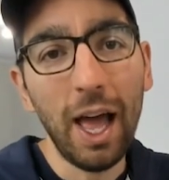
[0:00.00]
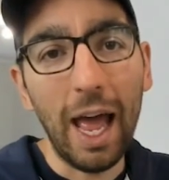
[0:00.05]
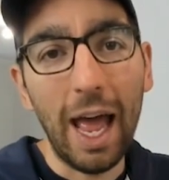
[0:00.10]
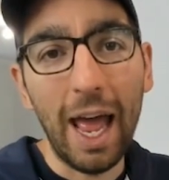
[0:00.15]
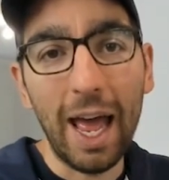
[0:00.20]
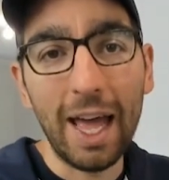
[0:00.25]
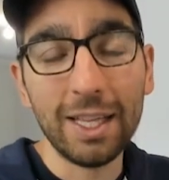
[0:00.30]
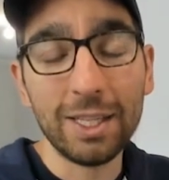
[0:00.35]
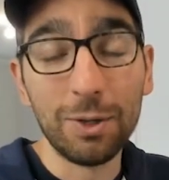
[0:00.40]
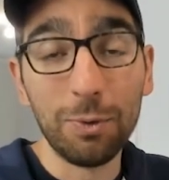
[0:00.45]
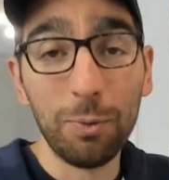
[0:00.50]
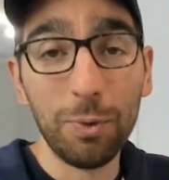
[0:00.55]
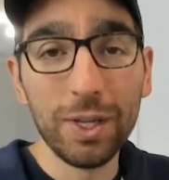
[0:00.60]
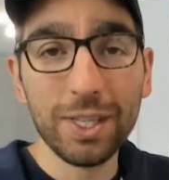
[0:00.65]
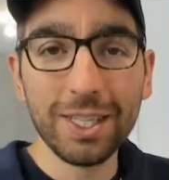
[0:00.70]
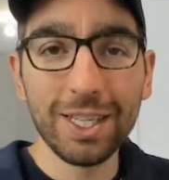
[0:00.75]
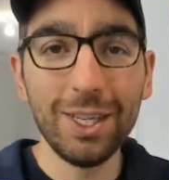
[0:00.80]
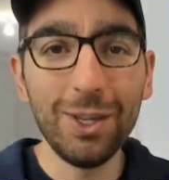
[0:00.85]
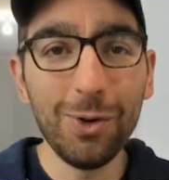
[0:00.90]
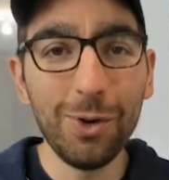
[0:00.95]
and we
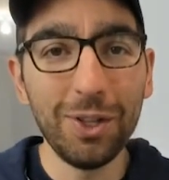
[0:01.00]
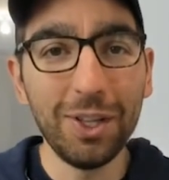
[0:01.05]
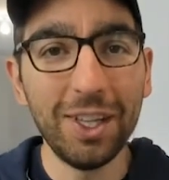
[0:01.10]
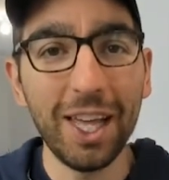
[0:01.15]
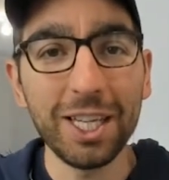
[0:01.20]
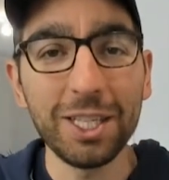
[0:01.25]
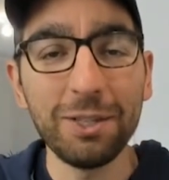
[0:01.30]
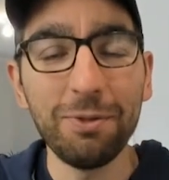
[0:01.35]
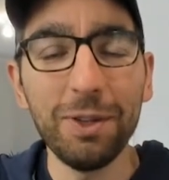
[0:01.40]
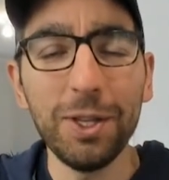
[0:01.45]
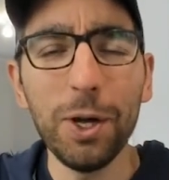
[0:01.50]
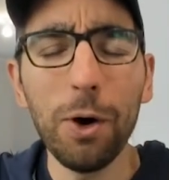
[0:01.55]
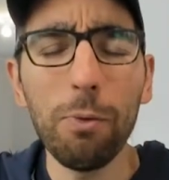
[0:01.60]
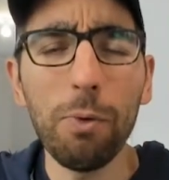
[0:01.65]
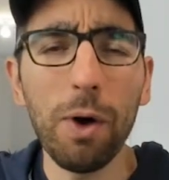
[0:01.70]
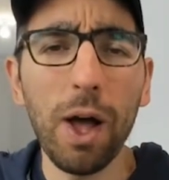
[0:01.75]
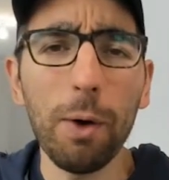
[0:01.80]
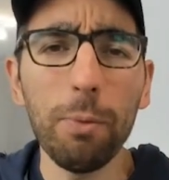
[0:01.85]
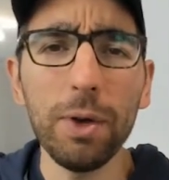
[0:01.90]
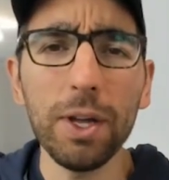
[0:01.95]
see you in the next video
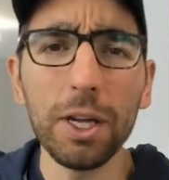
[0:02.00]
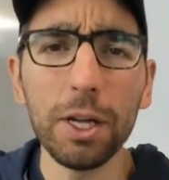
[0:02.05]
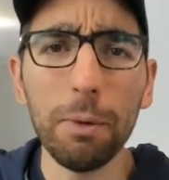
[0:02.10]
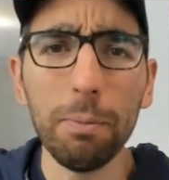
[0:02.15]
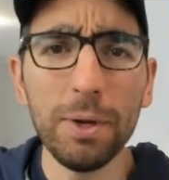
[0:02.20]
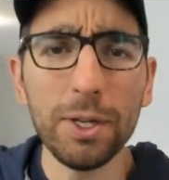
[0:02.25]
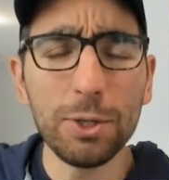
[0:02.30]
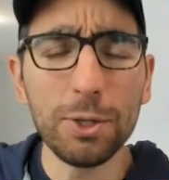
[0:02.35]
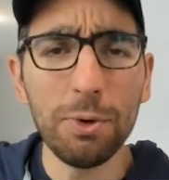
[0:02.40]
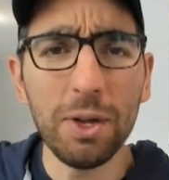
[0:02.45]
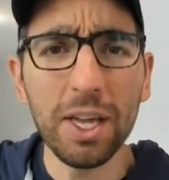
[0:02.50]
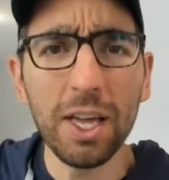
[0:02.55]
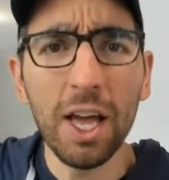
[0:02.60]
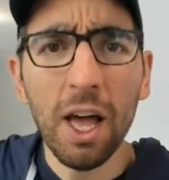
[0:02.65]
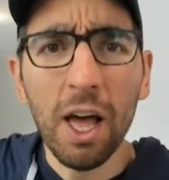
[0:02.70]
where we're gonna be doing